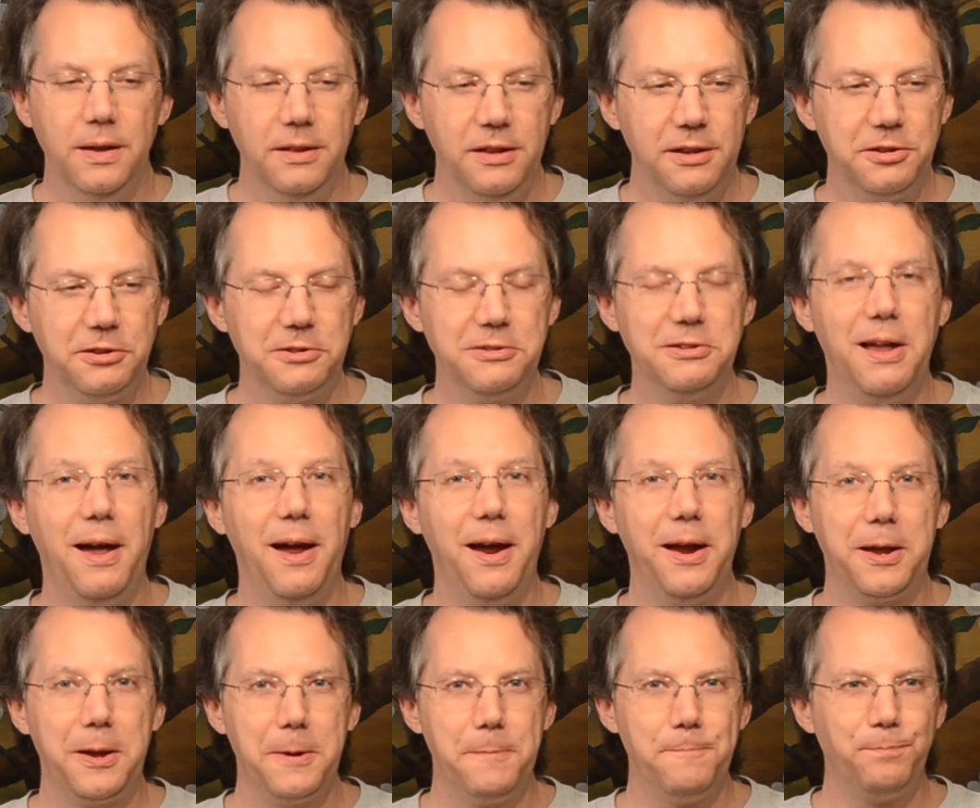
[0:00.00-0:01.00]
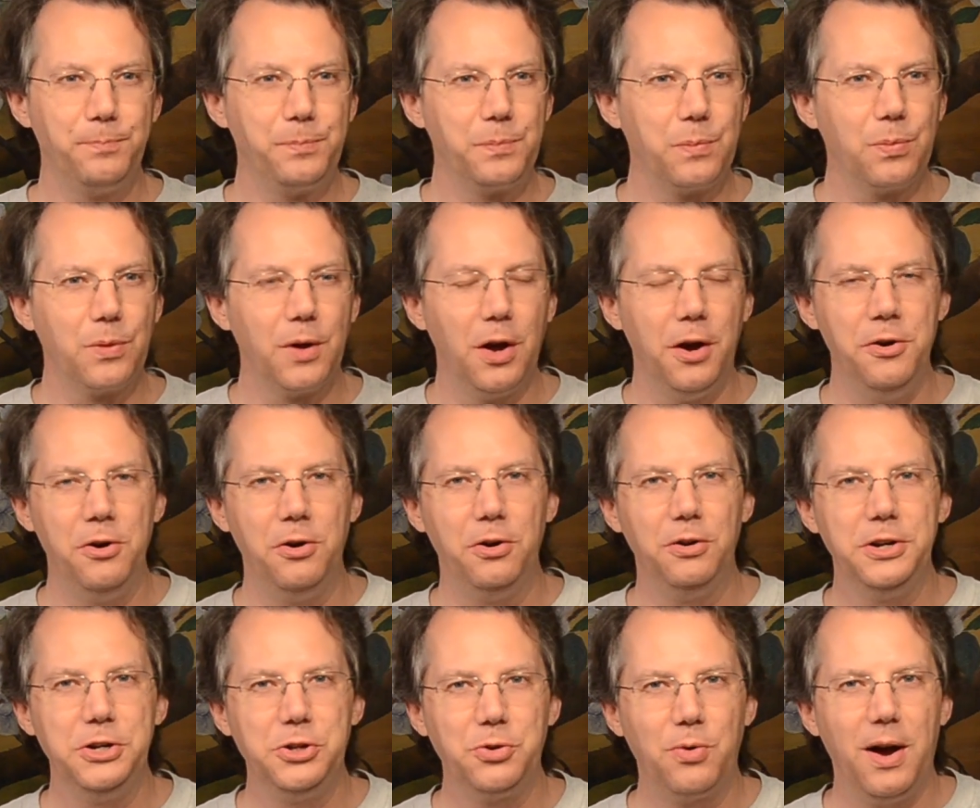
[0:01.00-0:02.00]
This is like an
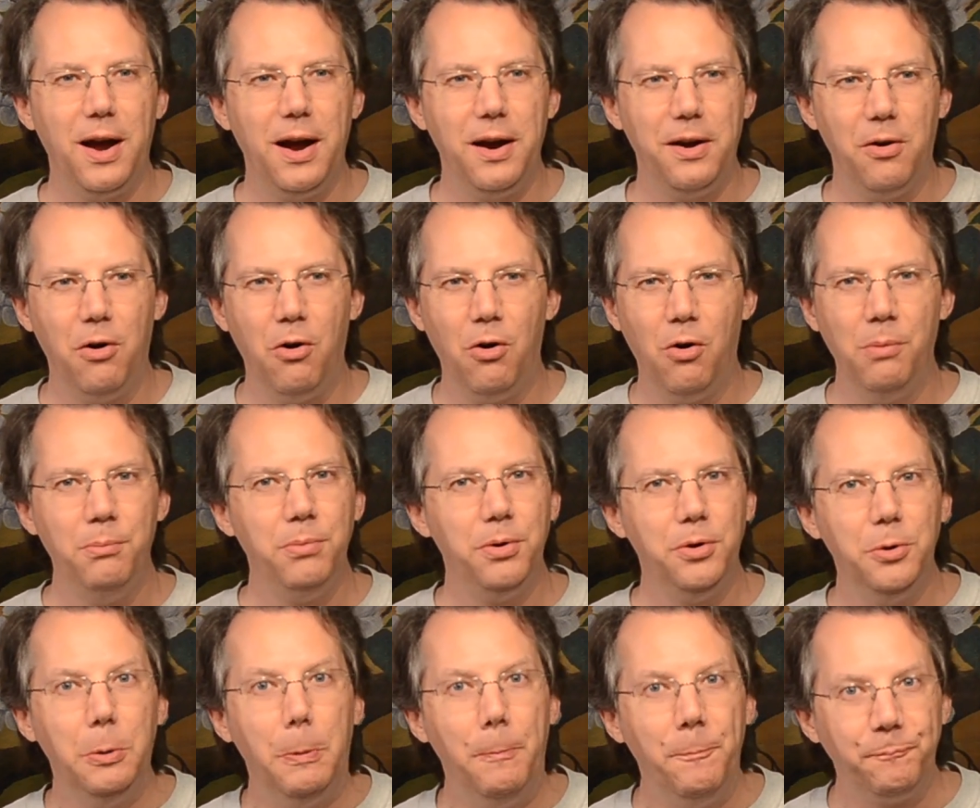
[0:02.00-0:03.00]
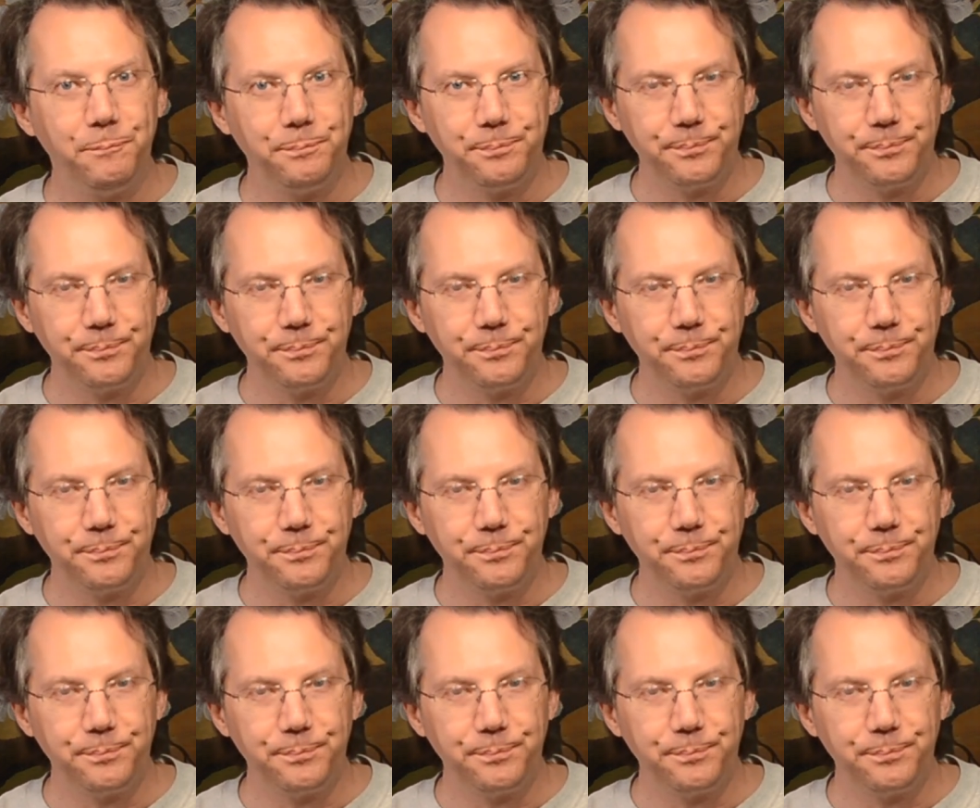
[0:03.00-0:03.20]
early try a homebrew